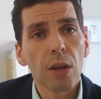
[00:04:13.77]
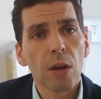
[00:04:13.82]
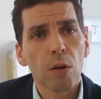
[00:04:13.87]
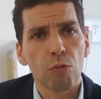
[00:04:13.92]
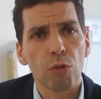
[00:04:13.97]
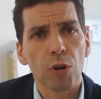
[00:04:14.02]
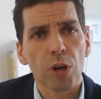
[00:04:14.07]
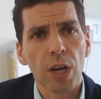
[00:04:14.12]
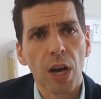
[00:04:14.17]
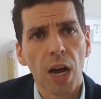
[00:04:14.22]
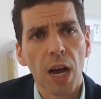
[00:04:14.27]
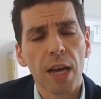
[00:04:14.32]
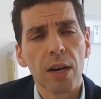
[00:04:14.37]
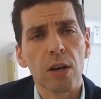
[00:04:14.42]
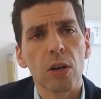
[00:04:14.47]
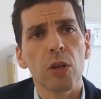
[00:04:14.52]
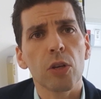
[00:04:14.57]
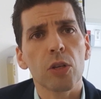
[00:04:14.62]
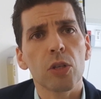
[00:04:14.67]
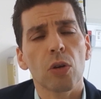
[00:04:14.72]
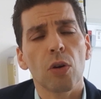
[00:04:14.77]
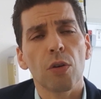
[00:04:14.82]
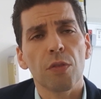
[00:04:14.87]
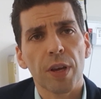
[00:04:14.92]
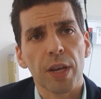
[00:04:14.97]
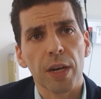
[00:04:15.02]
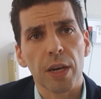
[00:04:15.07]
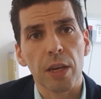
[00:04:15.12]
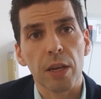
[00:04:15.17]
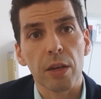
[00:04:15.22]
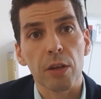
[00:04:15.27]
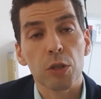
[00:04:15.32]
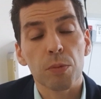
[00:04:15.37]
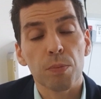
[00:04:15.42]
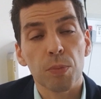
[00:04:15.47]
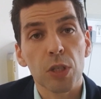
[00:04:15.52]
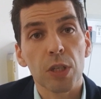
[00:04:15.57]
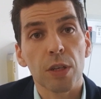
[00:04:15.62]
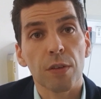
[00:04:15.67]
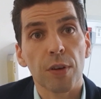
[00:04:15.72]
regardless of any
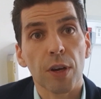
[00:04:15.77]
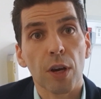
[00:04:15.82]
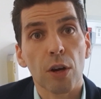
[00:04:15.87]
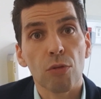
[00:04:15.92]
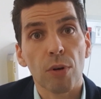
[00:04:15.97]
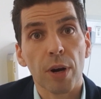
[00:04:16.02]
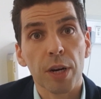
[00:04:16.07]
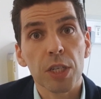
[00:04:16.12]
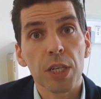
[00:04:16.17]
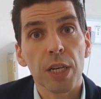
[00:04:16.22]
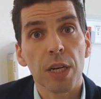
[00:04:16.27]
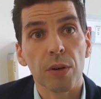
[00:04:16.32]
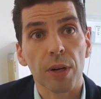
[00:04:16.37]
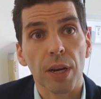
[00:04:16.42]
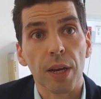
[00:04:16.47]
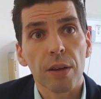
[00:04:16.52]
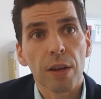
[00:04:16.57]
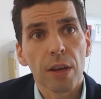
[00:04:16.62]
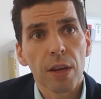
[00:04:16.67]
specific criteria.